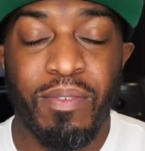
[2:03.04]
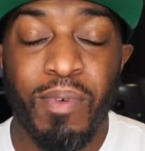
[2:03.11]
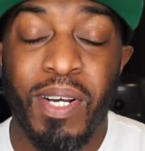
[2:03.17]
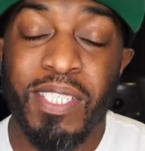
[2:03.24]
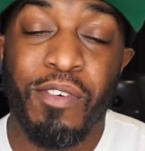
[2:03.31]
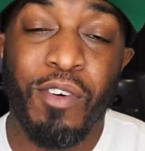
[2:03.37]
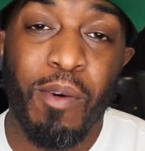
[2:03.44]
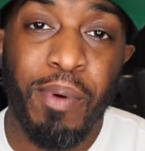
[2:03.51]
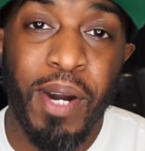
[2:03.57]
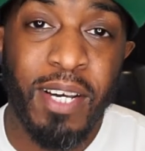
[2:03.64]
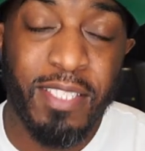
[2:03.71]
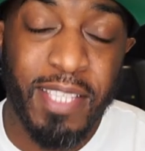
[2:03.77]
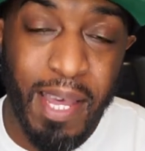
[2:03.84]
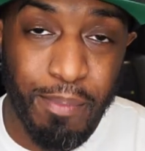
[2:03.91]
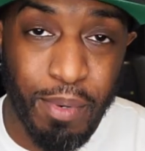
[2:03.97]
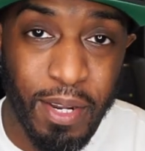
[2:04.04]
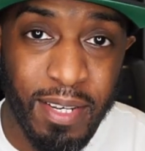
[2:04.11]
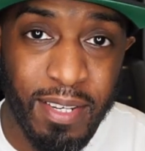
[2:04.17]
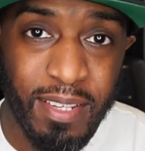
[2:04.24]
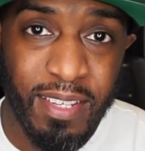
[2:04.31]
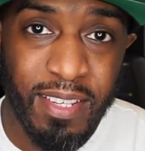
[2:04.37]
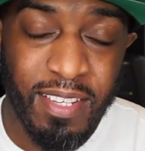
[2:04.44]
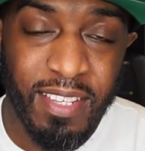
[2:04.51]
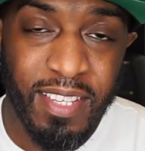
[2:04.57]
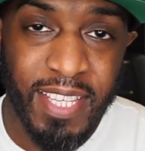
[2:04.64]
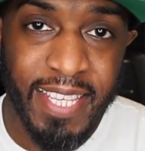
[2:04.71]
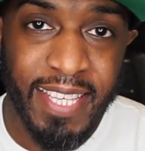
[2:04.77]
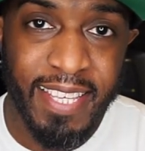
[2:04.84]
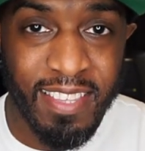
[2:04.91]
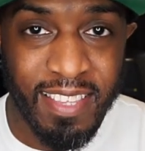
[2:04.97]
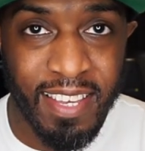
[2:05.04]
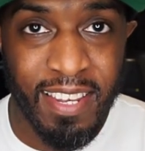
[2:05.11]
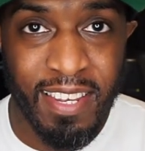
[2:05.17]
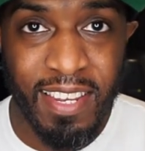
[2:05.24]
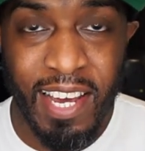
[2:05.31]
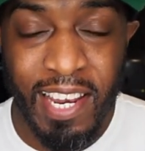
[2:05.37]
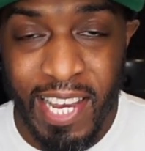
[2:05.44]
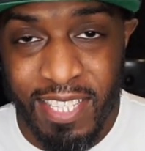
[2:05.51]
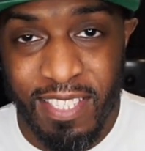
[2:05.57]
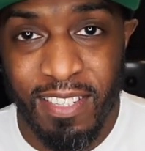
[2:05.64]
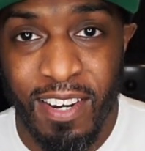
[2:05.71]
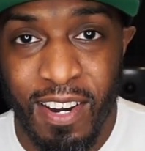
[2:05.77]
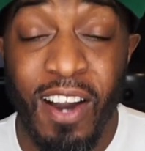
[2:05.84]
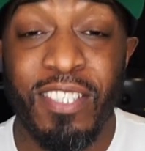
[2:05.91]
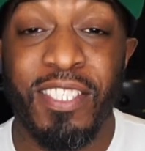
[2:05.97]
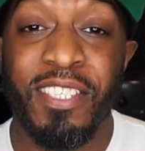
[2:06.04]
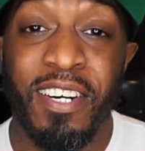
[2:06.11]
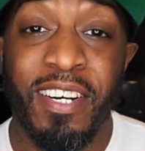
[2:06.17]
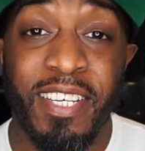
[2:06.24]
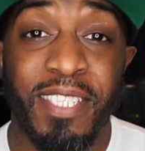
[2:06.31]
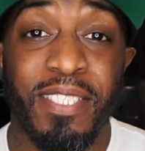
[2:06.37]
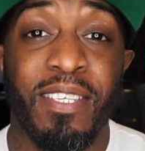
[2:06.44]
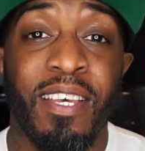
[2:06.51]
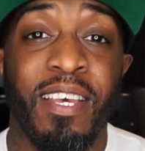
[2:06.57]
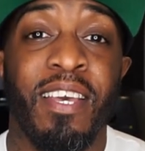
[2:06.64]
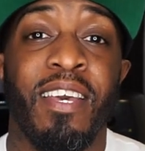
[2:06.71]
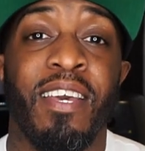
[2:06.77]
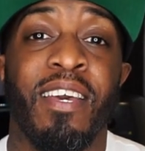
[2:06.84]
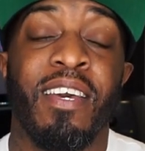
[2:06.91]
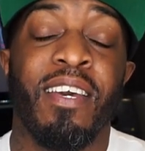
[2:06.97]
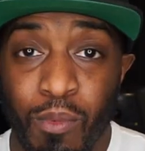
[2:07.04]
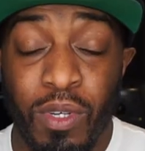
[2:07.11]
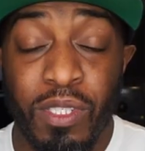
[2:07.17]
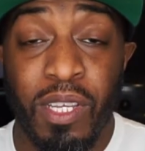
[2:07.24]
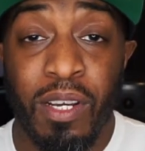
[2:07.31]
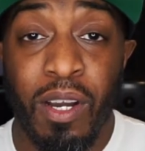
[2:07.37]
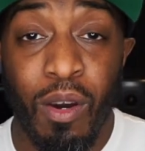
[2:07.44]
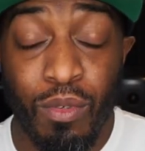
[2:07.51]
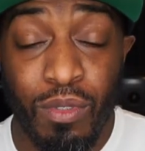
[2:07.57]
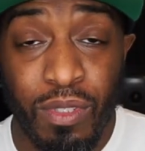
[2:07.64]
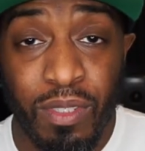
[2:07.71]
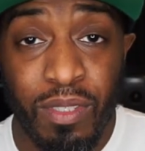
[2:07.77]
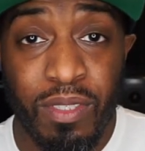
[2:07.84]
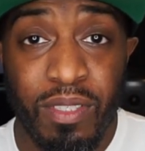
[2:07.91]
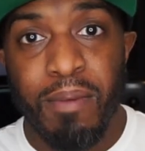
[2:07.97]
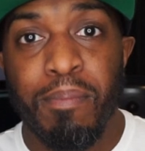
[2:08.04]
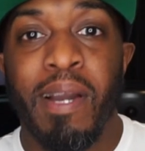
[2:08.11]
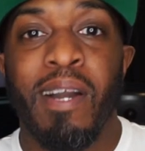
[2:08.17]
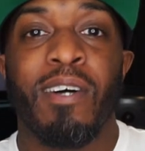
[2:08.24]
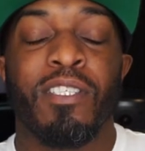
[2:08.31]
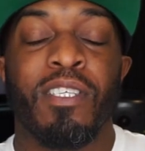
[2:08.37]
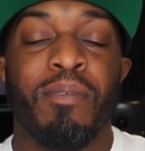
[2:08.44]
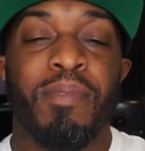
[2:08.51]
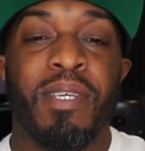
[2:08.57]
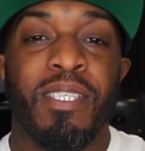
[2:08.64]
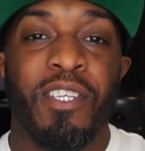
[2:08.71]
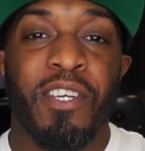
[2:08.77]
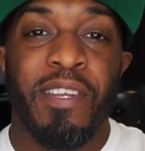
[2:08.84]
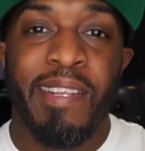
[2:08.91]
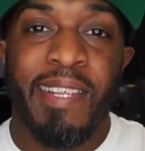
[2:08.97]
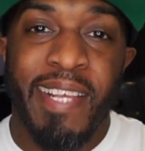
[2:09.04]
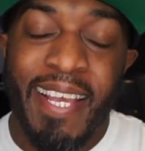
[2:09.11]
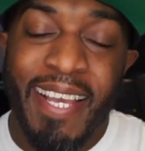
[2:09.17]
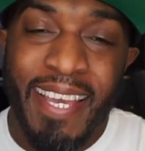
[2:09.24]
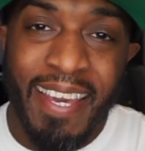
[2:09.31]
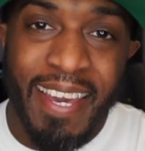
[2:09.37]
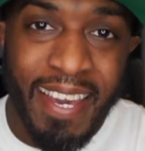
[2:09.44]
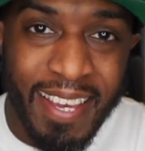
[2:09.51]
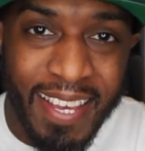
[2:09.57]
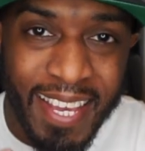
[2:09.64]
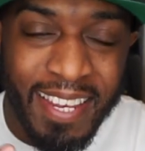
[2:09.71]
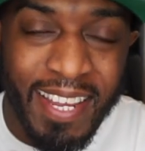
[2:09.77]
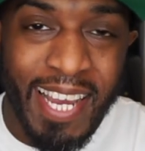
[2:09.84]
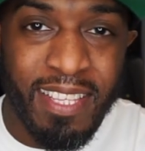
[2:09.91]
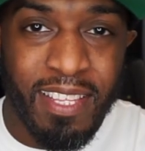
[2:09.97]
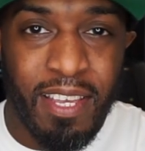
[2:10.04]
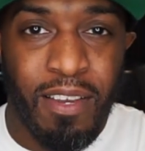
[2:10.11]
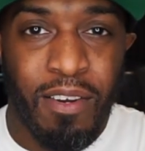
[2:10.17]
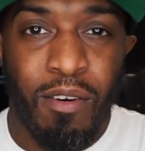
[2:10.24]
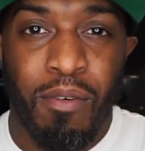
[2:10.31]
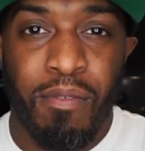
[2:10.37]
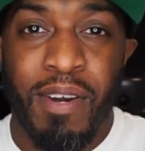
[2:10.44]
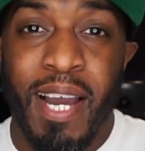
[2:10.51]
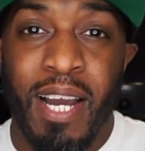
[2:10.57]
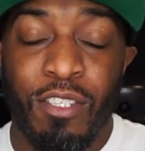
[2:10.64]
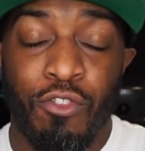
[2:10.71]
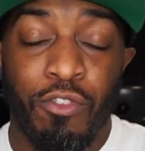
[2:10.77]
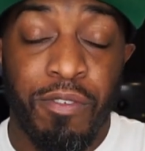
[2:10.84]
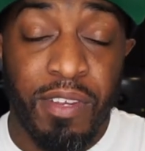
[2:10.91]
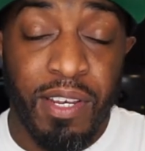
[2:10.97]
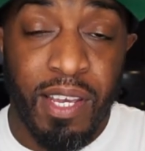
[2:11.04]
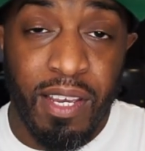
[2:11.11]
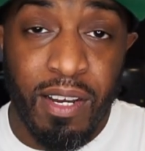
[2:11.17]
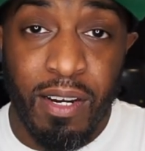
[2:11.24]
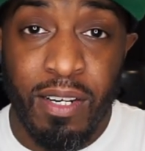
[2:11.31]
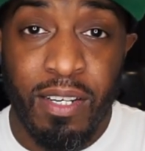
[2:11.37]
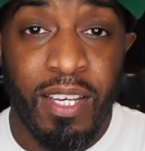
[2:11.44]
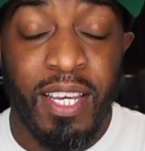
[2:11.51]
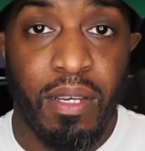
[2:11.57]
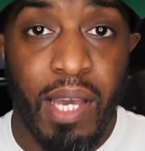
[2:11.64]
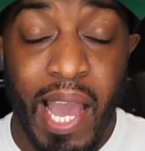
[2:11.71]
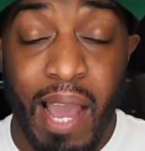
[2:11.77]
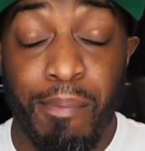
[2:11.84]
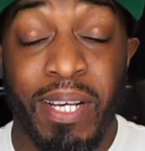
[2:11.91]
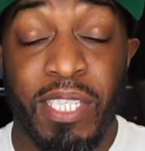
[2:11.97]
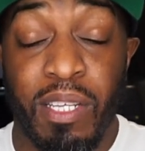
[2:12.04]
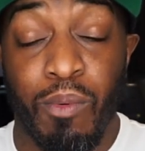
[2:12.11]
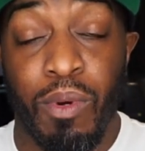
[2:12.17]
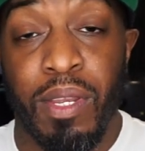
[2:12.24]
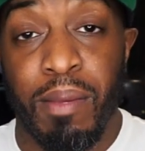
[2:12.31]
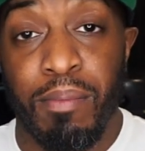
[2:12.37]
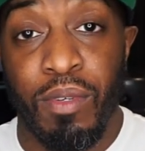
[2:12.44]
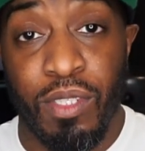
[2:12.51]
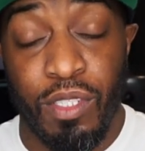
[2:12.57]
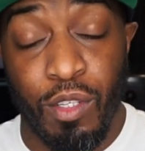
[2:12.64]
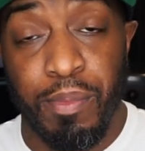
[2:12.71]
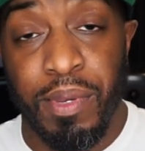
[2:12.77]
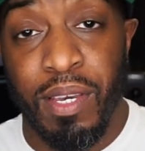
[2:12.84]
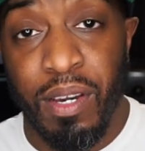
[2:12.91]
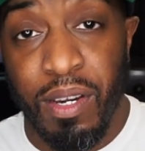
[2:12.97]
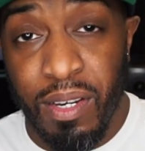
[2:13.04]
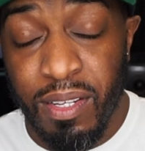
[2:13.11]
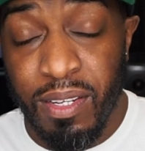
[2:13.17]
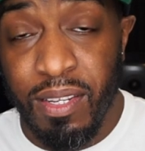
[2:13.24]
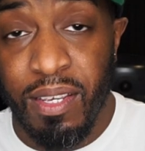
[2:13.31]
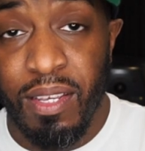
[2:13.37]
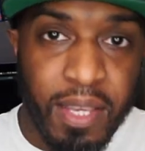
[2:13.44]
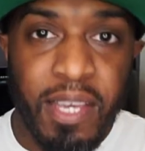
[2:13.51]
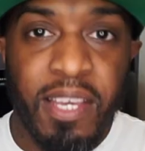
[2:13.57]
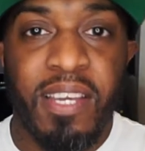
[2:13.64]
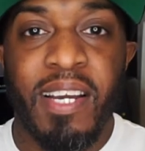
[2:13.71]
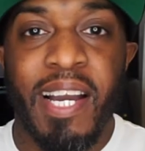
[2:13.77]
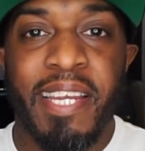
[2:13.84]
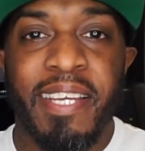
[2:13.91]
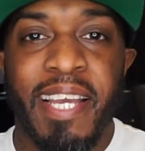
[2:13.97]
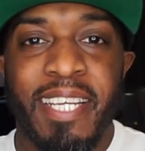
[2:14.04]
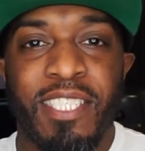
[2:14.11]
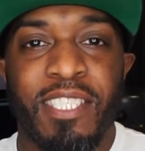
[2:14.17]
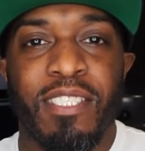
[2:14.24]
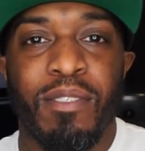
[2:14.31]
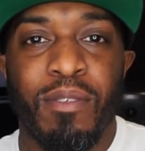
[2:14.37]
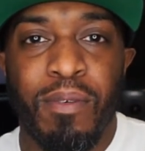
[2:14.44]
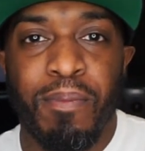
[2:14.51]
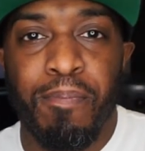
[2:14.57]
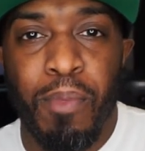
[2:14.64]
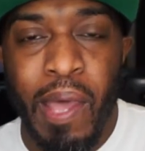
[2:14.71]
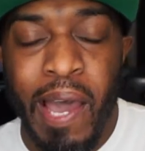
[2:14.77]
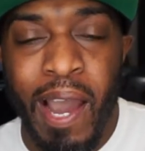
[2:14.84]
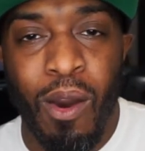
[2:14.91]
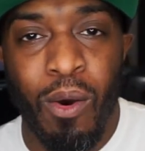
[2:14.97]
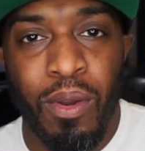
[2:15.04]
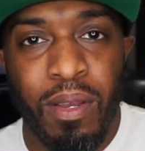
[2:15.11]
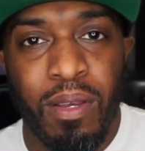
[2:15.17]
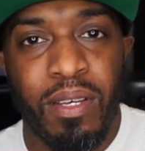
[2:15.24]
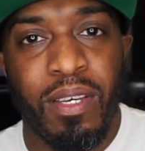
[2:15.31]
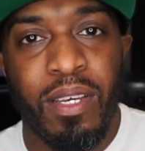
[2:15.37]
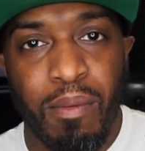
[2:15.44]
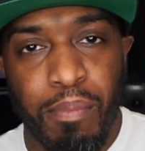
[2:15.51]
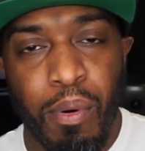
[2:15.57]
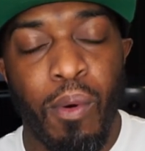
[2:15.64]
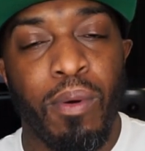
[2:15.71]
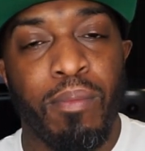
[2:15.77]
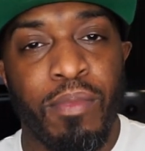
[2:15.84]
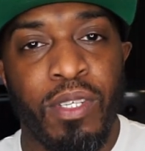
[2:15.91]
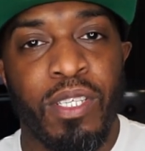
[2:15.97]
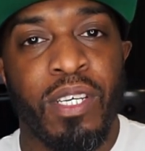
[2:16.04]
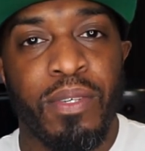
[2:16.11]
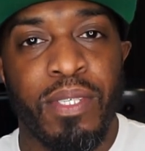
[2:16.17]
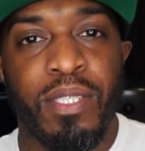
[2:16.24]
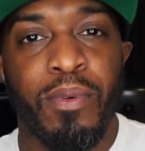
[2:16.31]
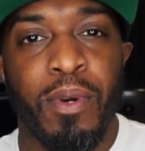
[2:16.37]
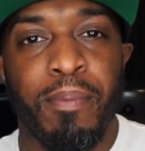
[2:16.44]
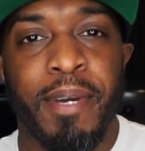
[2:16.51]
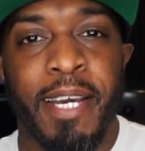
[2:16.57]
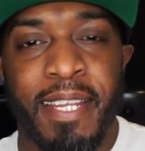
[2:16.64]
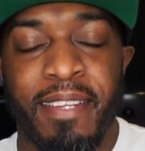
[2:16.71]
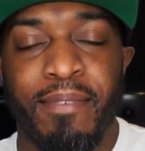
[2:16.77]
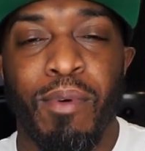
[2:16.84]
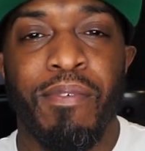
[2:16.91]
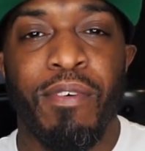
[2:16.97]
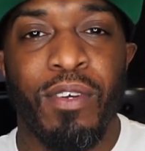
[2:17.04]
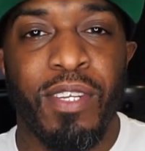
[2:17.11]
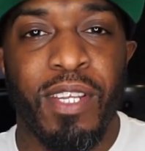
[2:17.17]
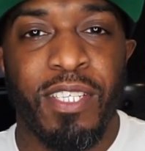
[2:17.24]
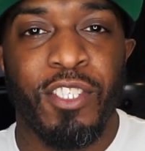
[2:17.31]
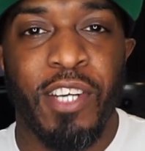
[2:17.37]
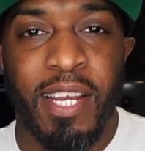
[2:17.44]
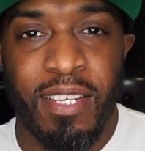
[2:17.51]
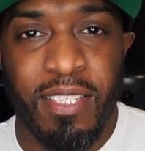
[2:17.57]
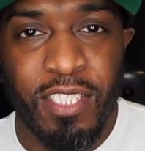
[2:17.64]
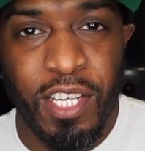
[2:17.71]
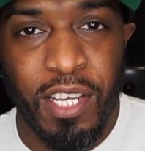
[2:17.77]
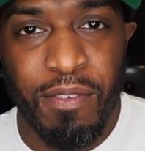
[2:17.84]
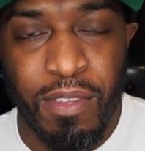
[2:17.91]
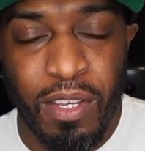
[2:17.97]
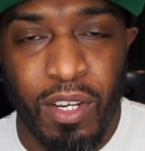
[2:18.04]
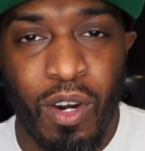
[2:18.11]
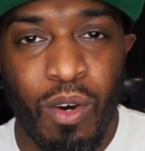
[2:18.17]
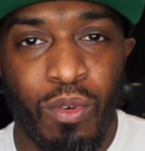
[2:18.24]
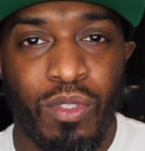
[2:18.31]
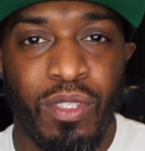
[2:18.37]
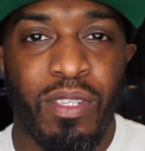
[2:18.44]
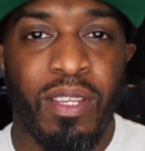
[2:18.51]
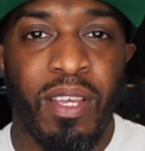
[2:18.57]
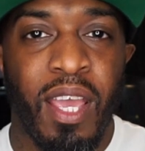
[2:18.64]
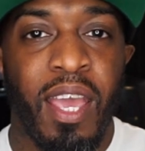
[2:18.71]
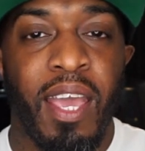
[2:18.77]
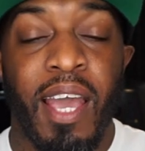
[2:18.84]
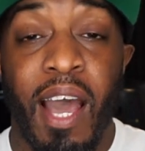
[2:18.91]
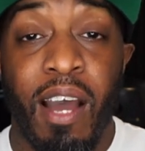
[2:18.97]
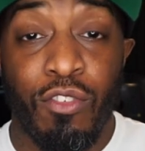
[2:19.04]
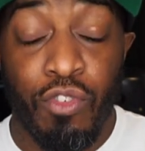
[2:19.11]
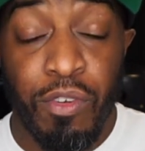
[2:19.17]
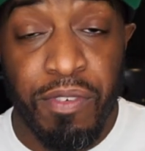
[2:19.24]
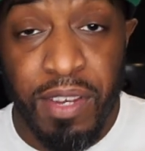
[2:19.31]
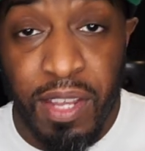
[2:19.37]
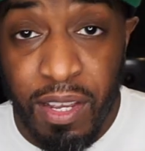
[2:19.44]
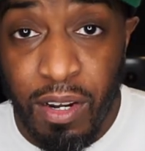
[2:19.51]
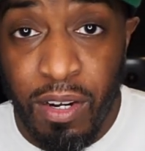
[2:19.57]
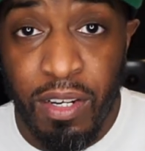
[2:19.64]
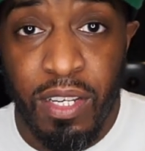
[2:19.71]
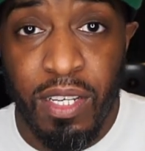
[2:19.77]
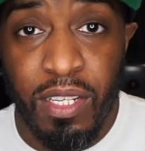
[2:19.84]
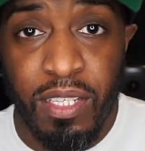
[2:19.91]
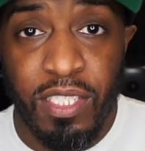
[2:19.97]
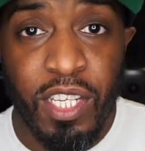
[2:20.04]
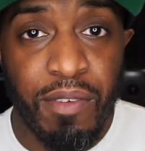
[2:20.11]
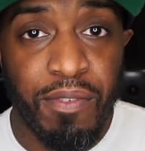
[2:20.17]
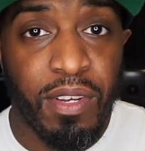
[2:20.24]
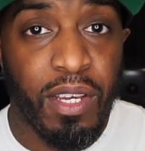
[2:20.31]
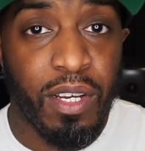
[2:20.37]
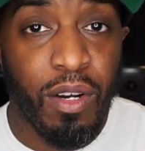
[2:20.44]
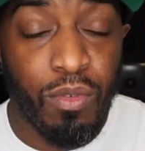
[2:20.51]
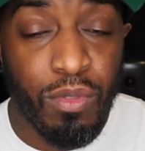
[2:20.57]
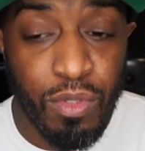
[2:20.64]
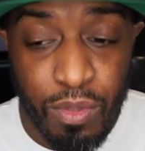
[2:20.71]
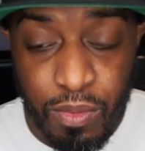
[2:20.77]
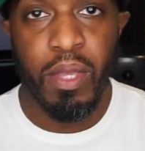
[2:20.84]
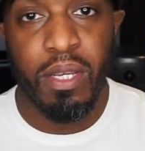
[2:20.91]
Once I've got past that point, then I like to ask the artist what's their goals. By asking them this, you can get an idea of how driven they are, how much they want their music to be heard. You can kind of gauge how important music is to them and whether or not they're trying to achieve their goals and how driven they are in achieving their goals.